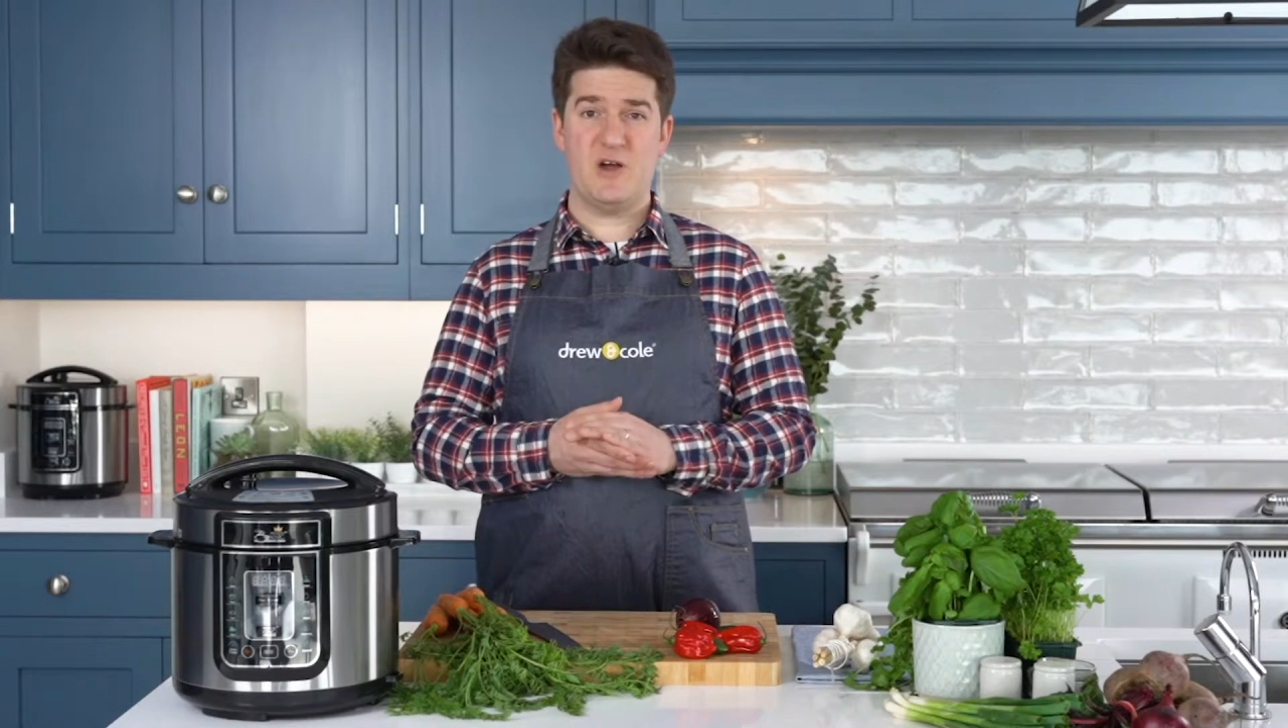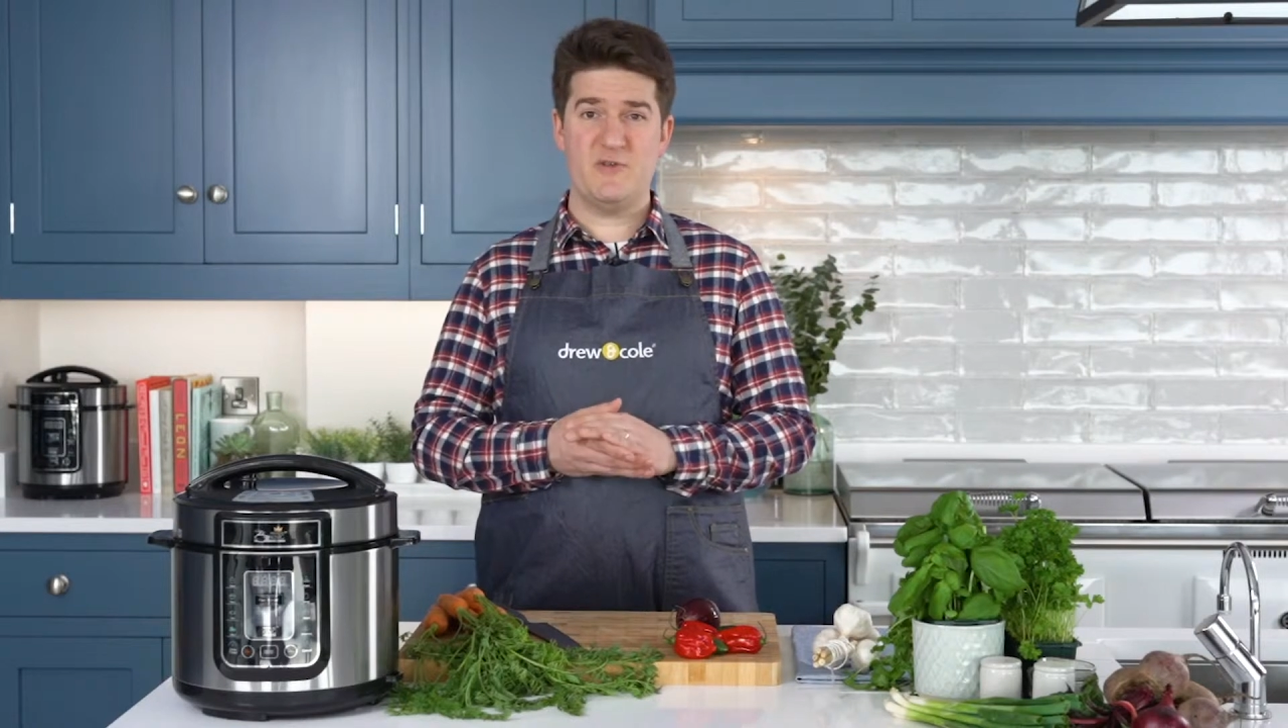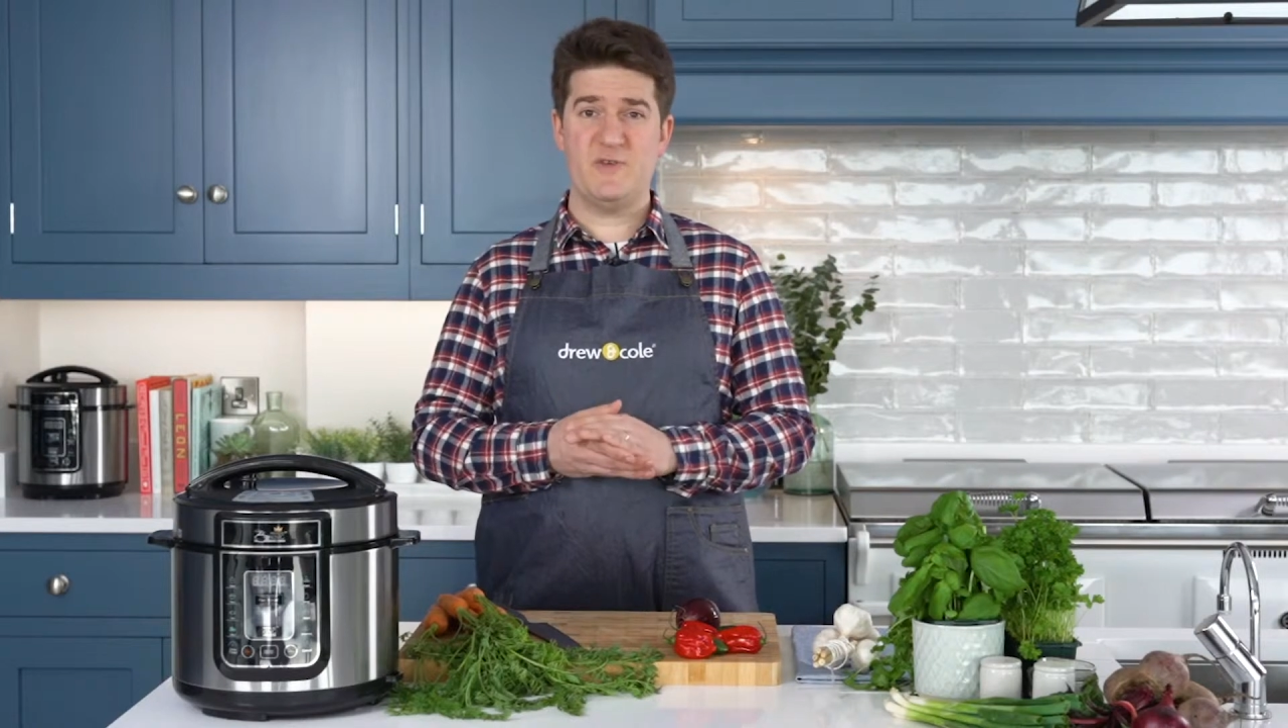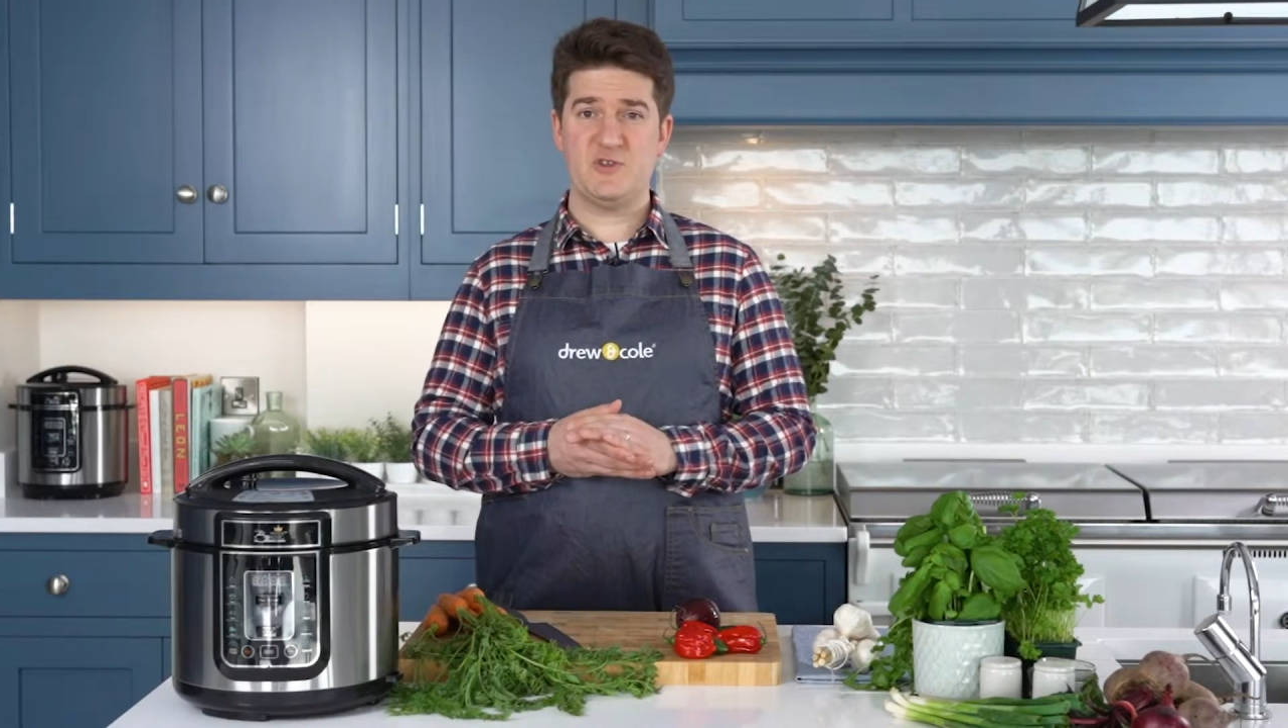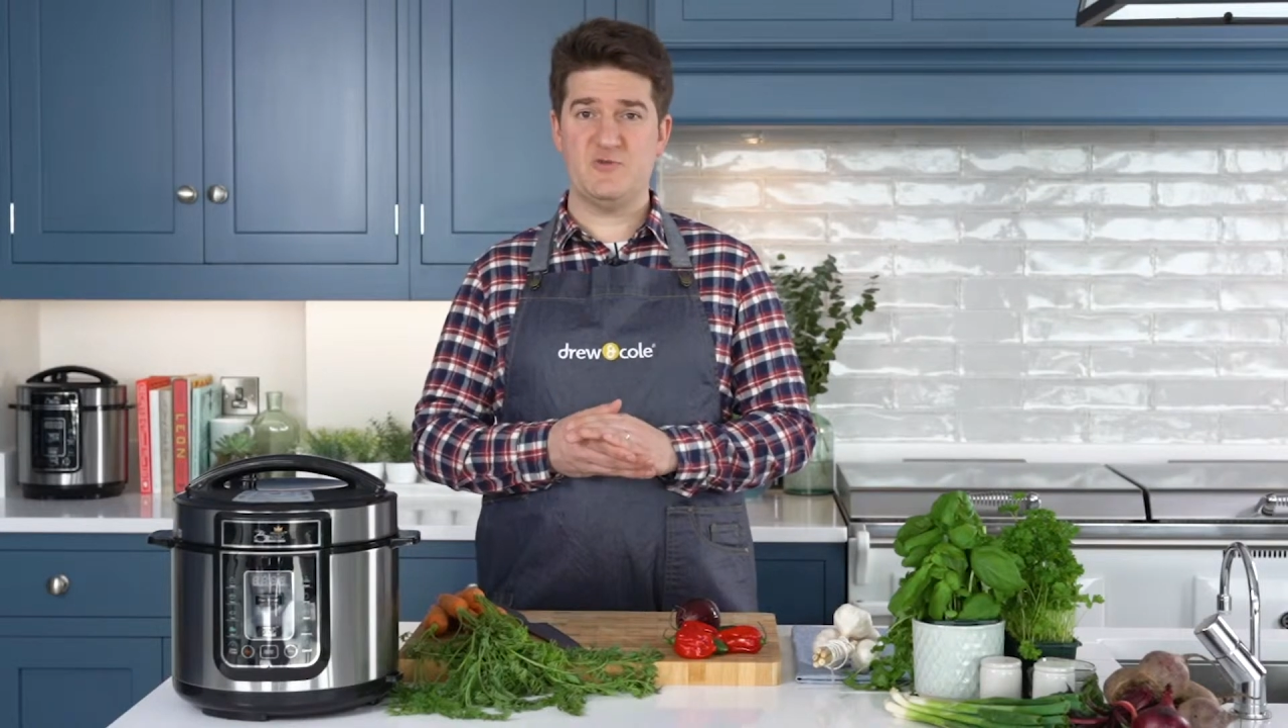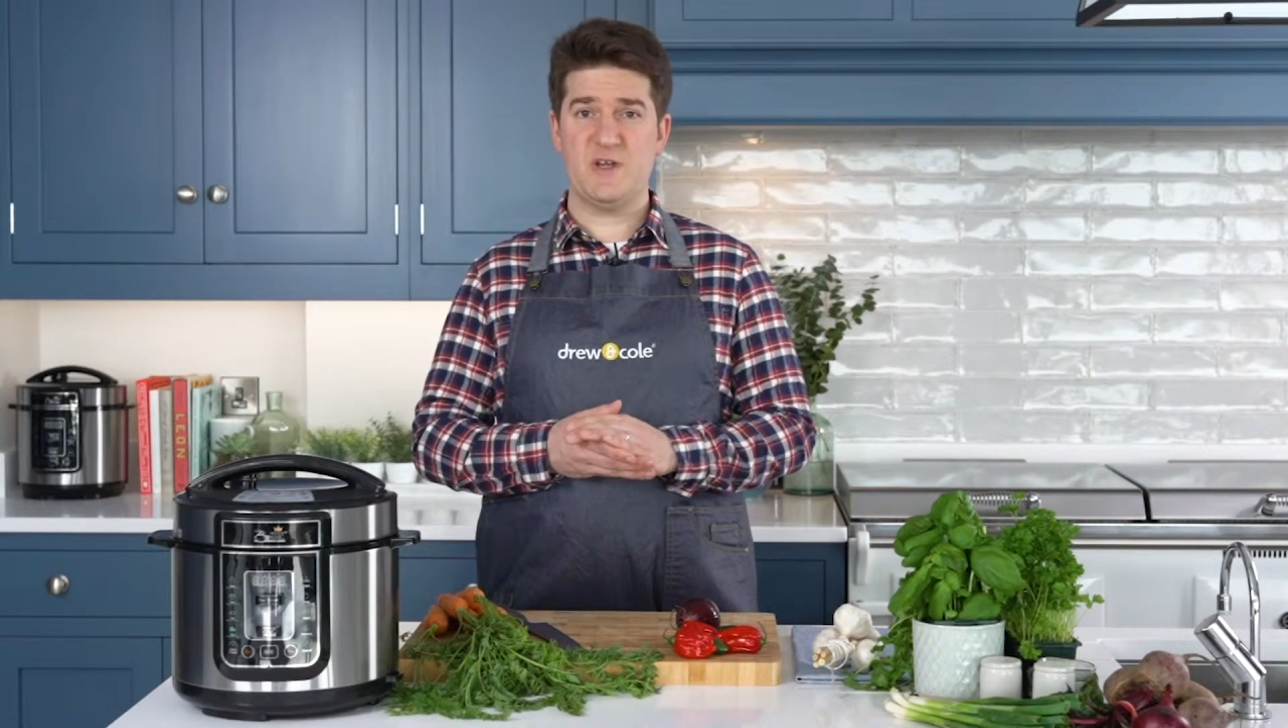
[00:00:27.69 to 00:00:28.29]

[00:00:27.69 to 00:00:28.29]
our official